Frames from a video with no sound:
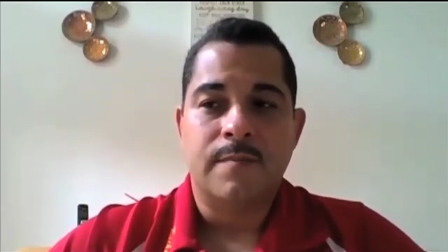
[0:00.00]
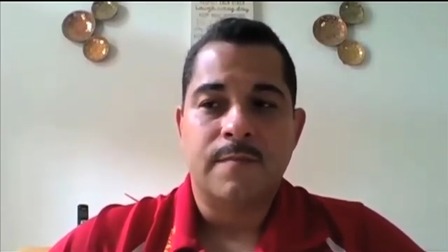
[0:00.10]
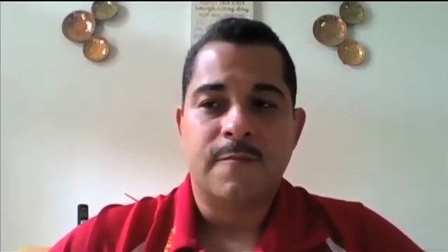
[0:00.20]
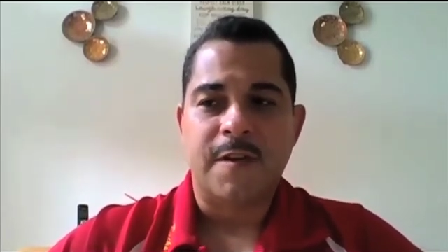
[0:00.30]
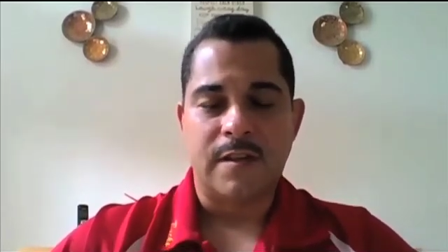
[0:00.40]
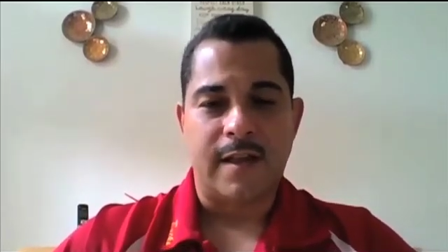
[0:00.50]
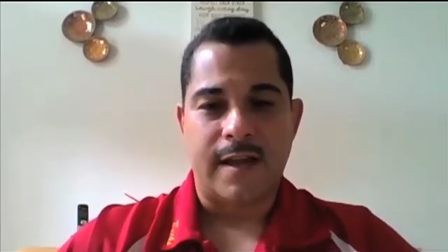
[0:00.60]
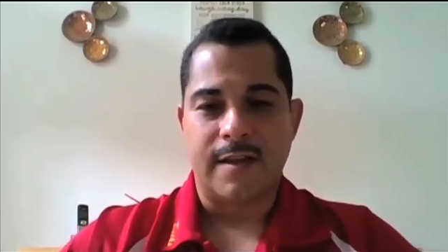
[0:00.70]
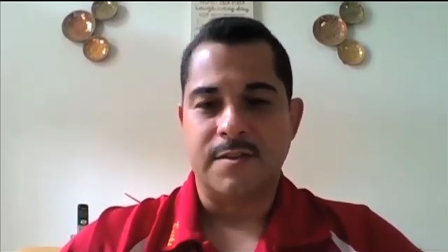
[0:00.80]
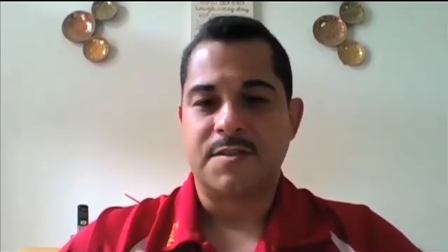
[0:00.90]
feel like I
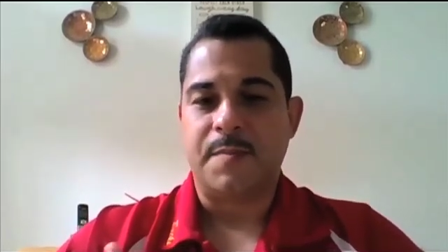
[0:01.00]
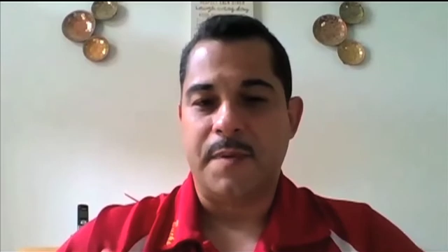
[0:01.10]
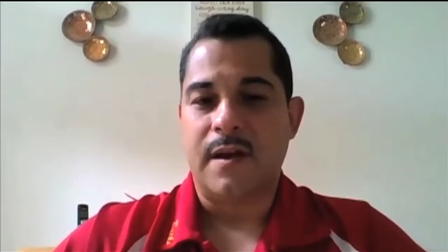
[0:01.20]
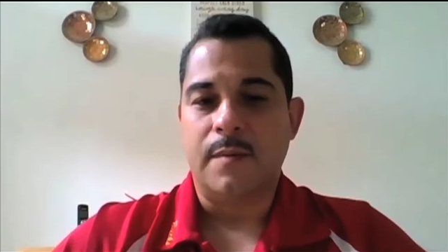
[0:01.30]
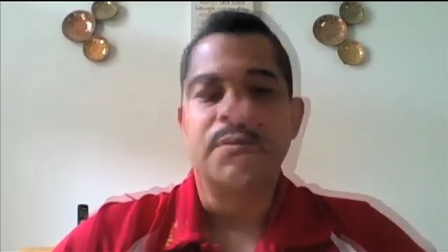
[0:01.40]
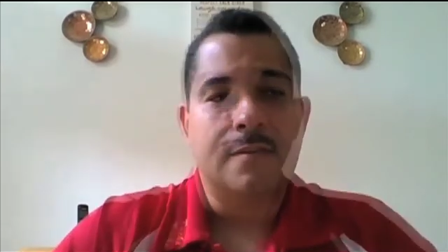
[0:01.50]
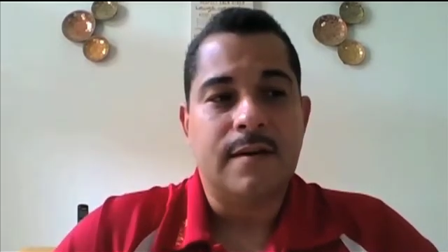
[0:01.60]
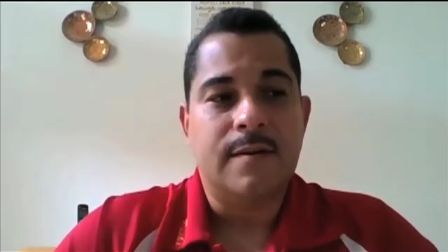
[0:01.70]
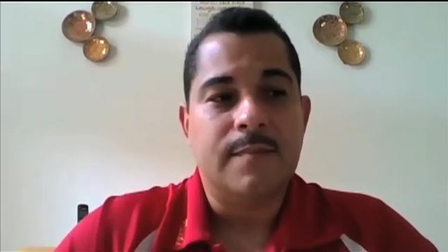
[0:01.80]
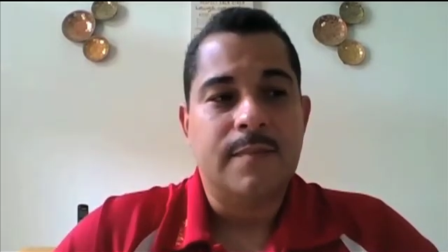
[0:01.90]
could speak up.
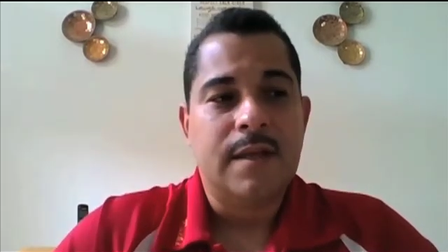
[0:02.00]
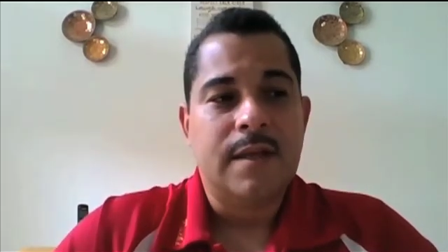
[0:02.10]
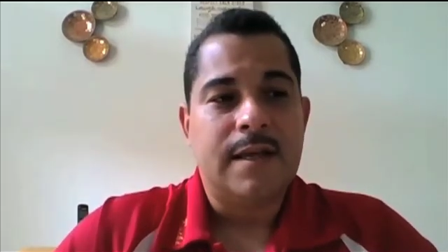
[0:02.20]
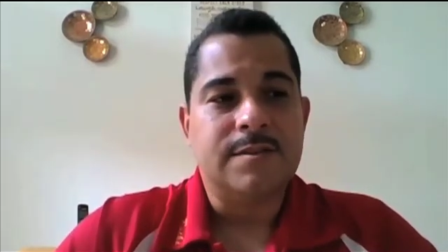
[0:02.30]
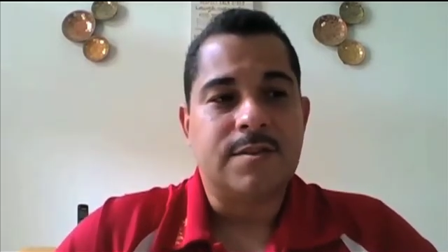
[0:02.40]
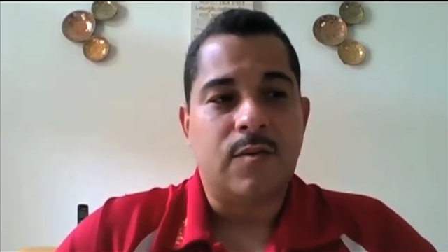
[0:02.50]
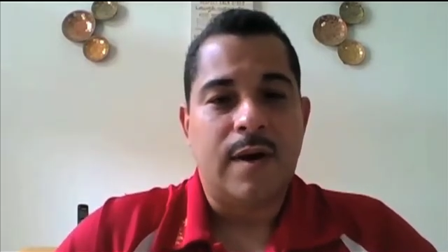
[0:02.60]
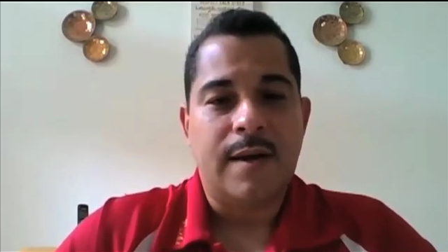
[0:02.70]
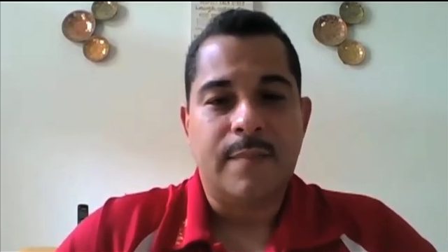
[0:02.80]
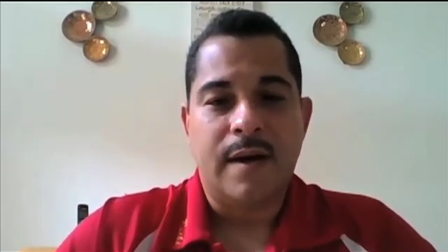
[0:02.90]
And so
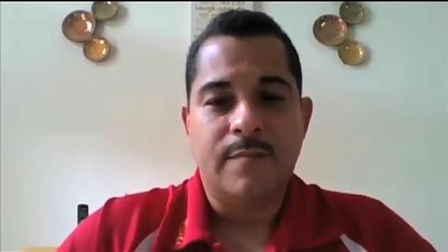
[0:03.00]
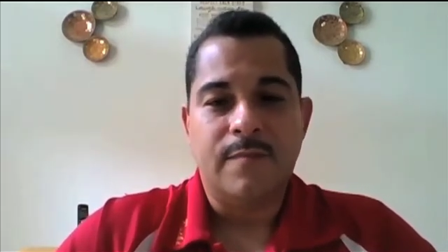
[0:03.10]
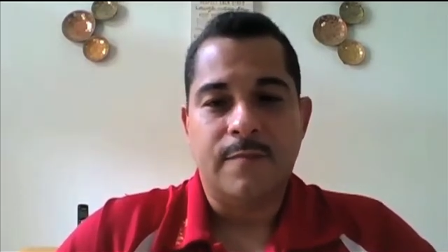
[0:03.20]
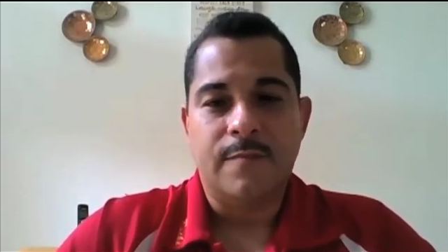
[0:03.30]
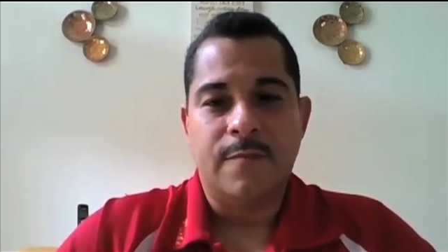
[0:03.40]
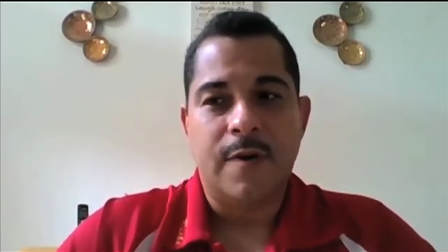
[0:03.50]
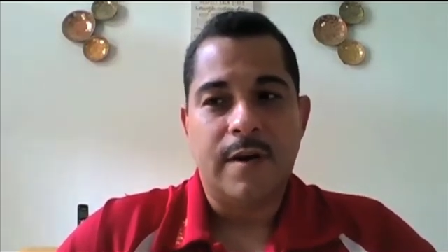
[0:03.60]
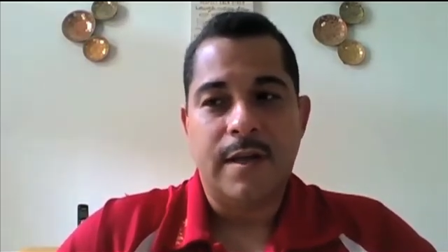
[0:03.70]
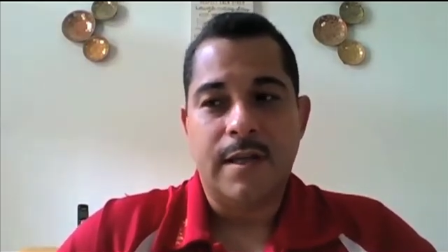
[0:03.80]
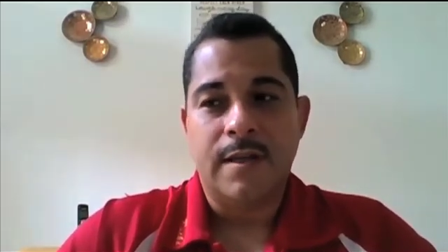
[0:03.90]
I'm
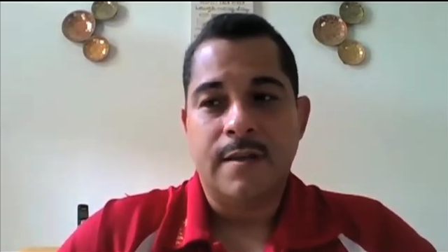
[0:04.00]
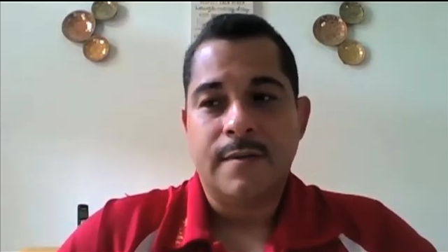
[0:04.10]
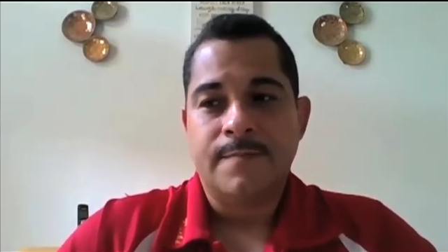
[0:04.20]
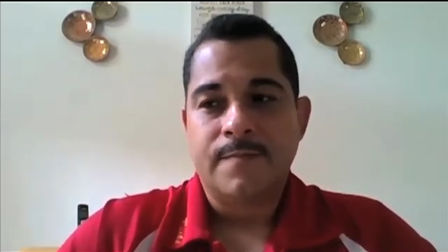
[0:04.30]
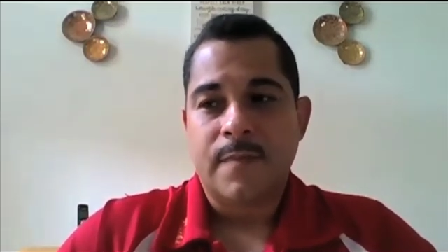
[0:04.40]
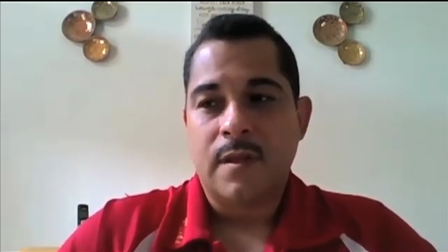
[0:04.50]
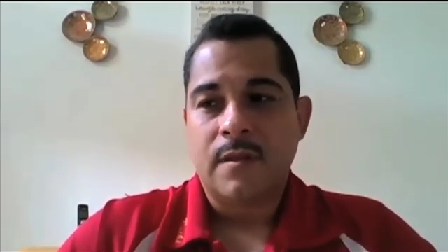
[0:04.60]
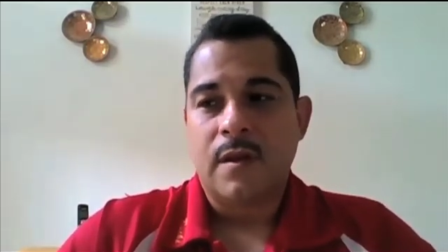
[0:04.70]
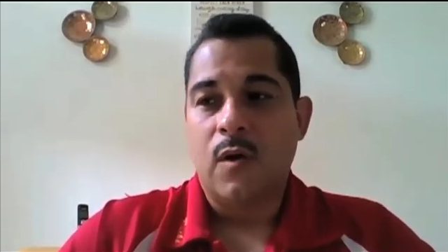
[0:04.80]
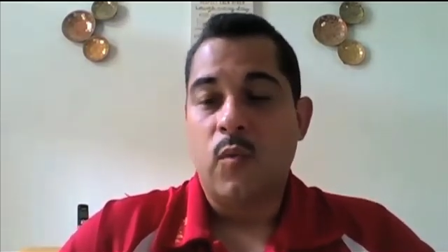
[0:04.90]
very
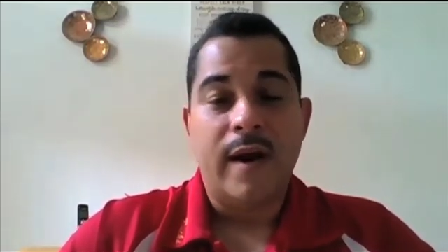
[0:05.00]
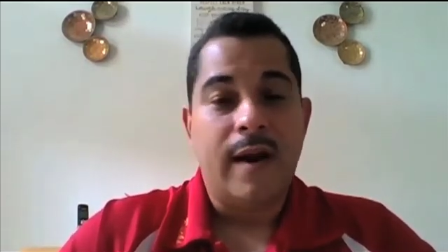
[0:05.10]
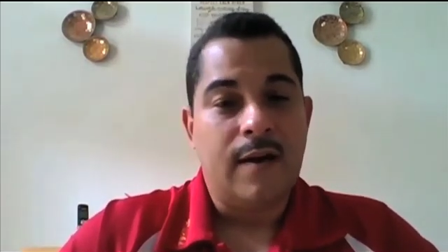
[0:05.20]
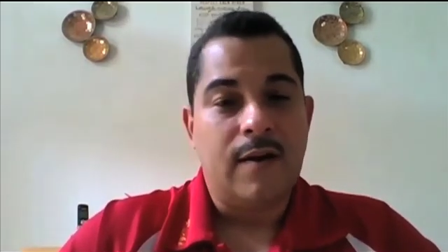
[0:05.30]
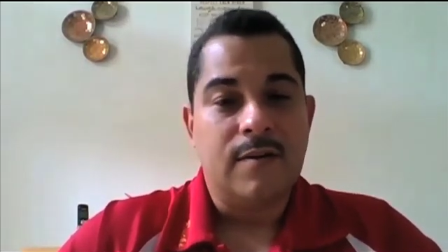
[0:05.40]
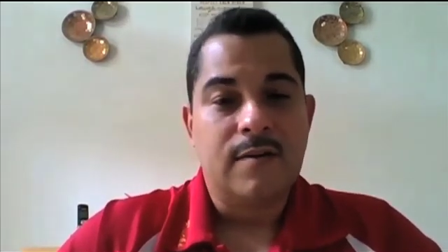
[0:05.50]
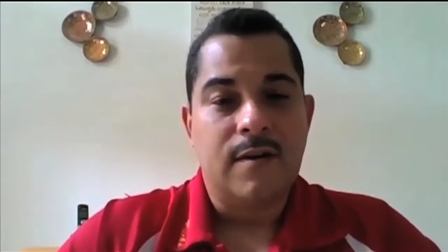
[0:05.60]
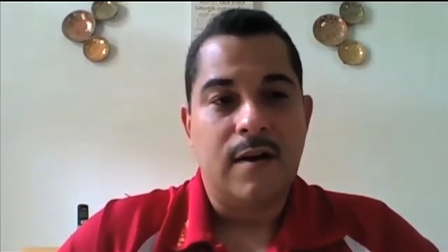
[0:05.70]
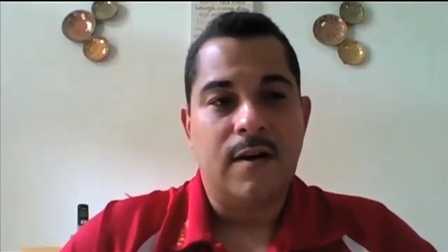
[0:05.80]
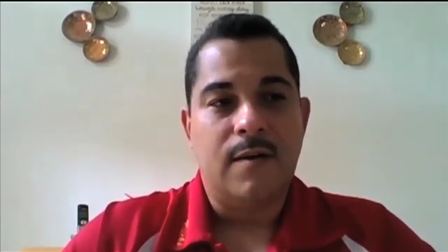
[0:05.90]
aware
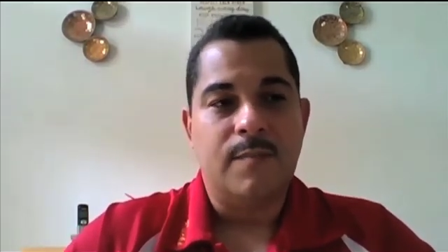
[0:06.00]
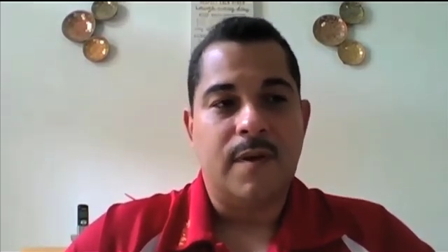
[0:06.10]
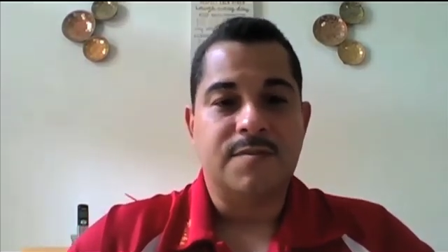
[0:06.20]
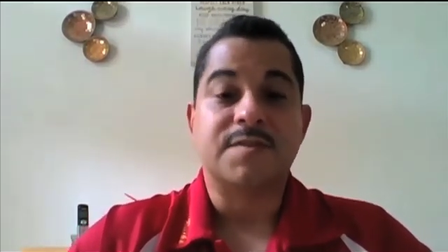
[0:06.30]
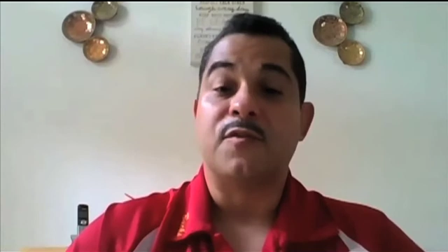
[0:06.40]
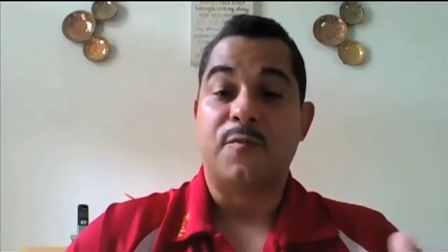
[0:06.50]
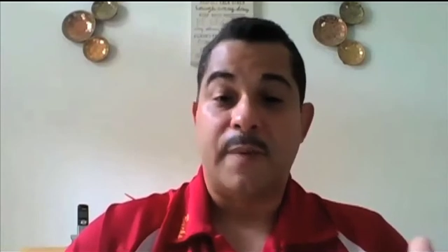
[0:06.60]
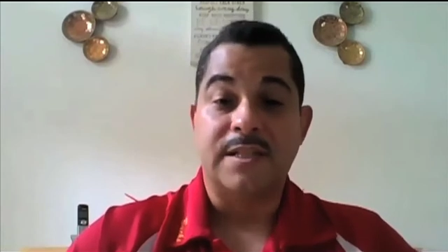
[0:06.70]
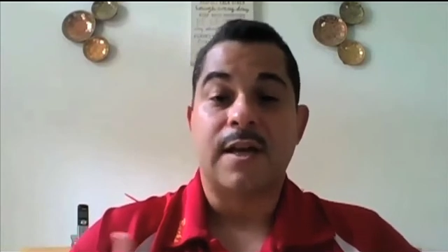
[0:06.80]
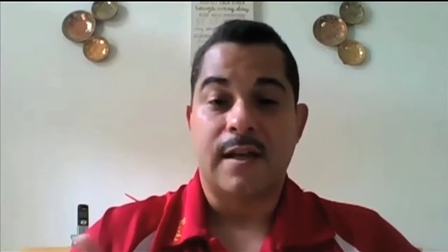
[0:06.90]
of some of my
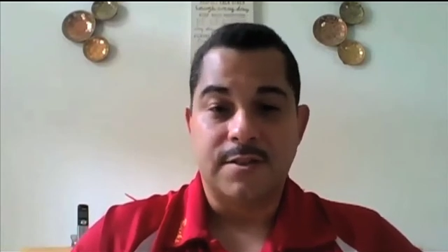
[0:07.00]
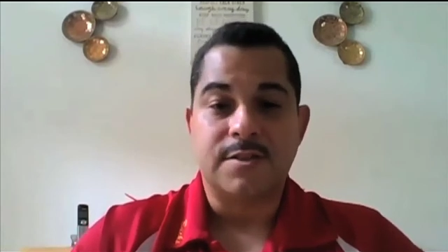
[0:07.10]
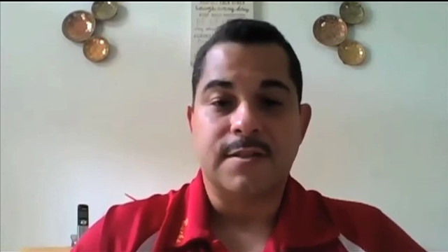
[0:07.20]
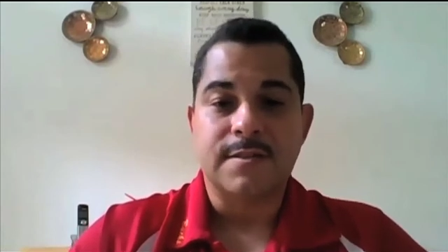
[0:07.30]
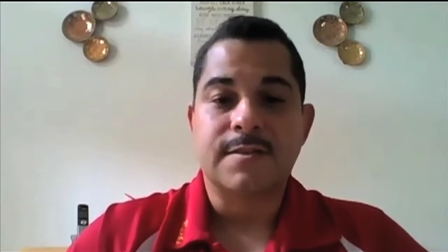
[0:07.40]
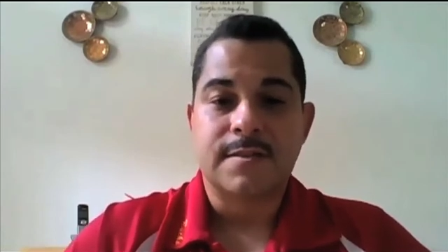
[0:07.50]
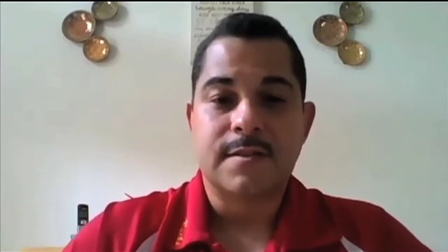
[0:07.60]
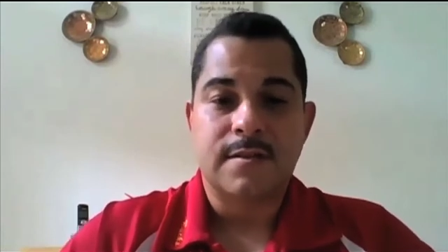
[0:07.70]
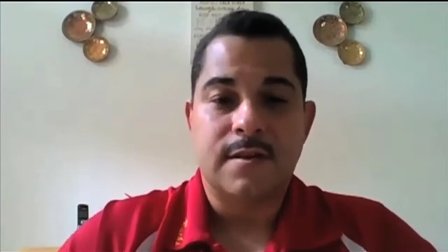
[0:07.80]
challenges